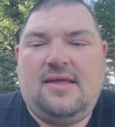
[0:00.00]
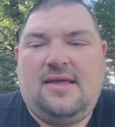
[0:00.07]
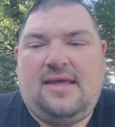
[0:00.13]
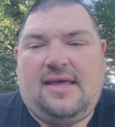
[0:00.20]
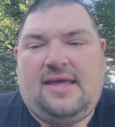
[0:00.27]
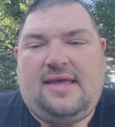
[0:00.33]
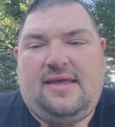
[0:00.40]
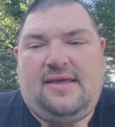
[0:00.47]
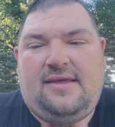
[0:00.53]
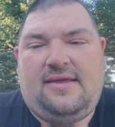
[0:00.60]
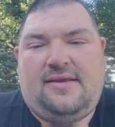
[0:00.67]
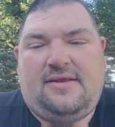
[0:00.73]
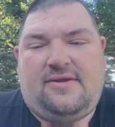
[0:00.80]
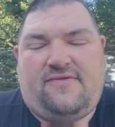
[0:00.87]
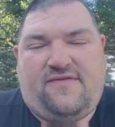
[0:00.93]

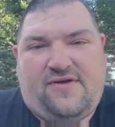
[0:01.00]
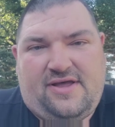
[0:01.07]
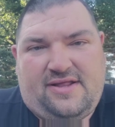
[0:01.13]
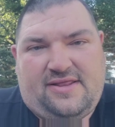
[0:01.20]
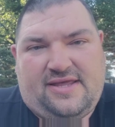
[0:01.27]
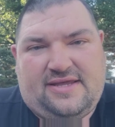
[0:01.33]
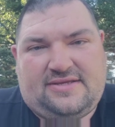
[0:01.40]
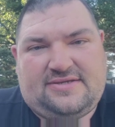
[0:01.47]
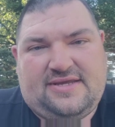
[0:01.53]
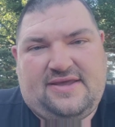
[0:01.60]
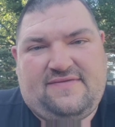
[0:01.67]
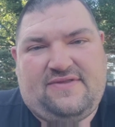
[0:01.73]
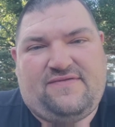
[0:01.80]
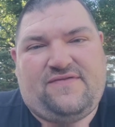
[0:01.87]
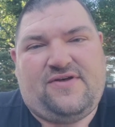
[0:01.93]
And the fog lights. I
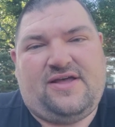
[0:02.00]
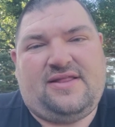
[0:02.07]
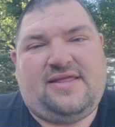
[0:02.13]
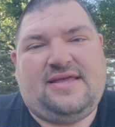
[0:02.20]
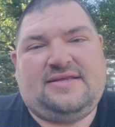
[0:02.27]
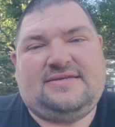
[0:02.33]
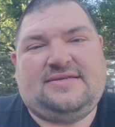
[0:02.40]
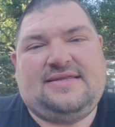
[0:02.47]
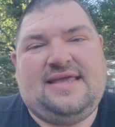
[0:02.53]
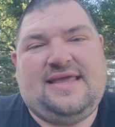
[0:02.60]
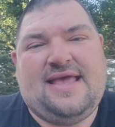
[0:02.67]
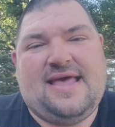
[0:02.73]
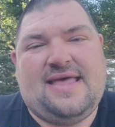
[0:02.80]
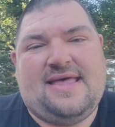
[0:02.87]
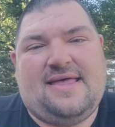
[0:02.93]
have the fog lights stay
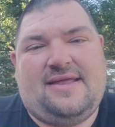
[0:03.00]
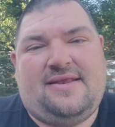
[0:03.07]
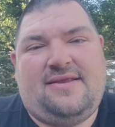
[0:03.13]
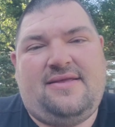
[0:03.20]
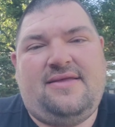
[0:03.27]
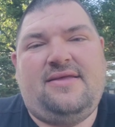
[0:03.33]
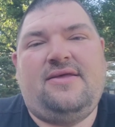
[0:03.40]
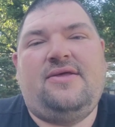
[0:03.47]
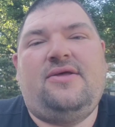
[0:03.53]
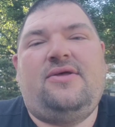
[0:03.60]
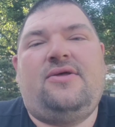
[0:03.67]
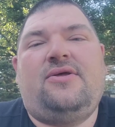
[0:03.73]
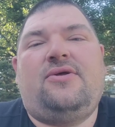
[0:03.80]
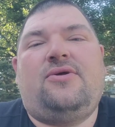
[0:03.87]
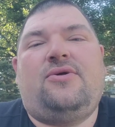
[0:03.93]
on
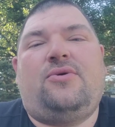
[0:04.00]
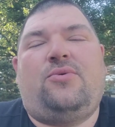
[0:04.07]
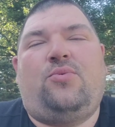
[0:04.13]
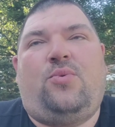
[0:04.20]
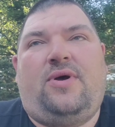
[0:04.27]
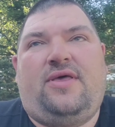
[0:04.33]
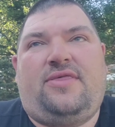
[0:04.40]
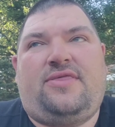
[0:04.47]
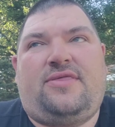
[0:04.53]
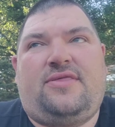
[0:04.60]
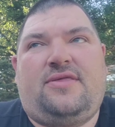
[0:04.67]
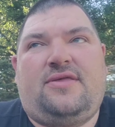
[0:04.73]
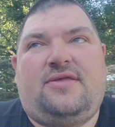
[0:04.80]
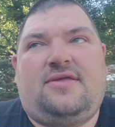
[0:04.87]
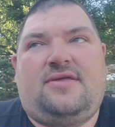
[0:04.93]
with
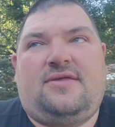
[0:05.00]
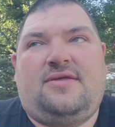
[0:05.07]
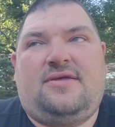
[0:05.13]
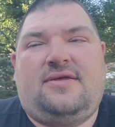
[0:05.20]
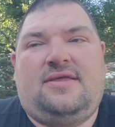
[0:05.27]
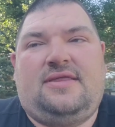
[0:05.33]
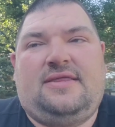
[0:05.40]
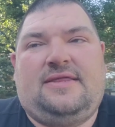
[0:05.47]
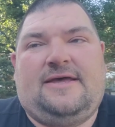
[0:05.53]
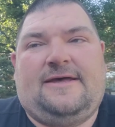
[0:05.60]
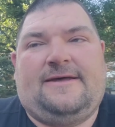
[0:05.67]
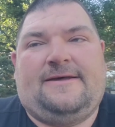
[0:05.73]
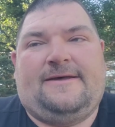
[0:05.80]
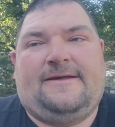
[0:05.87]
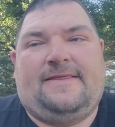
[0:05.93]

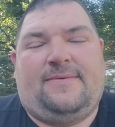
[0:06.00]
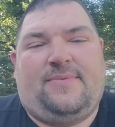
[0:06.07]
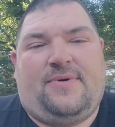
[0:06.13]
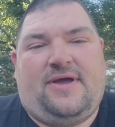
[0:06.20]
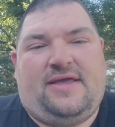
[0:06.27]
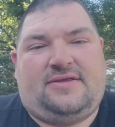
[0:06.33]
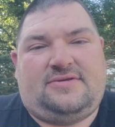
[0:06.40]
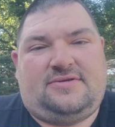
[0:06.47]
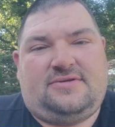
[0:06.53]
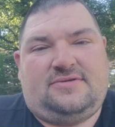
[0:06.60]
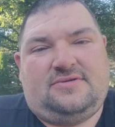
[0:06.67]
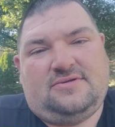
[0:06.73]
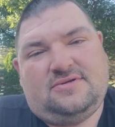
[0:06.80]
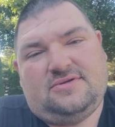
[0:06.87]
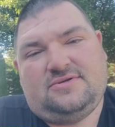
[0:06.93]
the brights.
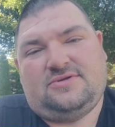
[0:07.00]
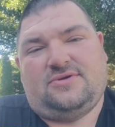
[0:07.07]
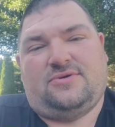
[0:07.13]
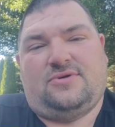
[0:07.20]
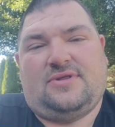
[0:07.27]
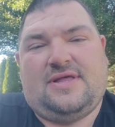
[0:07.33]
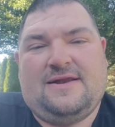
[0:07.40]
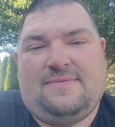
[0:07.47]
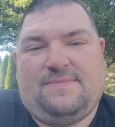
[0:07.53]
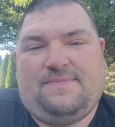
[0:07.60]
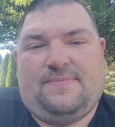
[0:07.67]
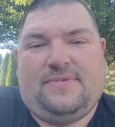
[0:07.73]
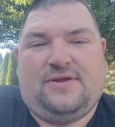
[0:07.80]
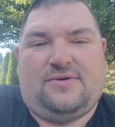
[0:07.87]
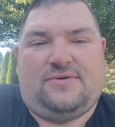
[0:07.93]
So a lot of,
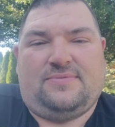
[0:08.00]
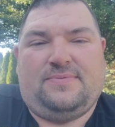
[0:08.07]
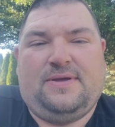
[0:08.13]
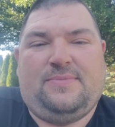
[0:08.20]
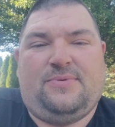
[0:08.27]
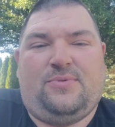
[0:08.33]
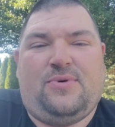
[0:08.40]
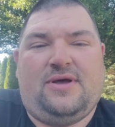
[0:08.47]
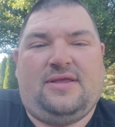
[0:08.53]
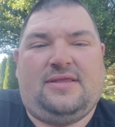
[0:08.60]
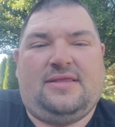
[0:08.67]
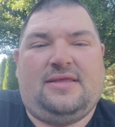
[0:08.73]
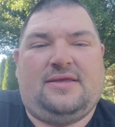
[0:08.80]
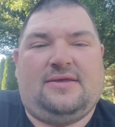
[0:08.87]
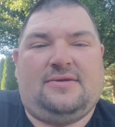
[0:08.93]
you know, people
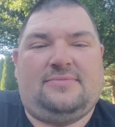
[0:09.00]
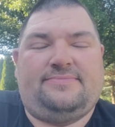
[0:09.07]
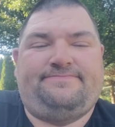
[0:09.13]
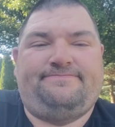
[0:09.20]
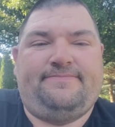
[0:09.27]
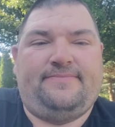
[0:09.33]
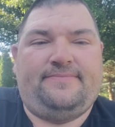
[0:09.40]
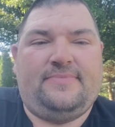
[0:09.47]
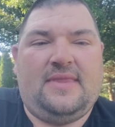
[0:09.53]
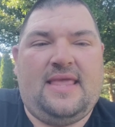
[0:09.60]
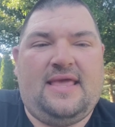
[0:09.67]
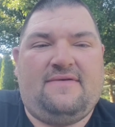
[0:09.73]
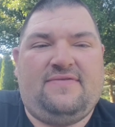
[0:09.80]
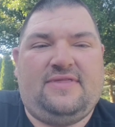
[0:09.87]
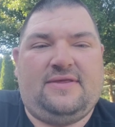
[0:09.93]
want to
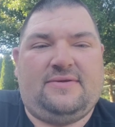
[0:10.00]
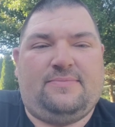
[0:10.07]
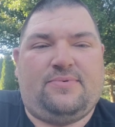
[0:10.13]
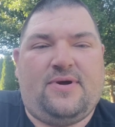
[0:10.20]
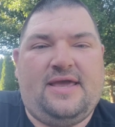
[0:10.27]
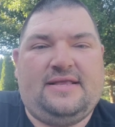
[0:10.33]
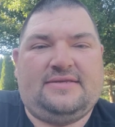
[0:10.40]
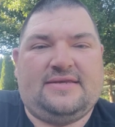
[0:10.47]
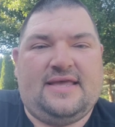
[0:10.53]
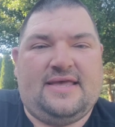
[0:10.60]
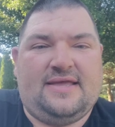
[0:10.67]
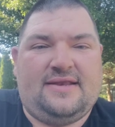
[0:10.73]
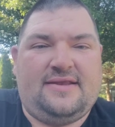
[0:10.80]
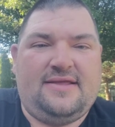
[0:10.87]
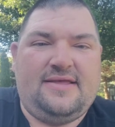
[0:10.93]
have the brights on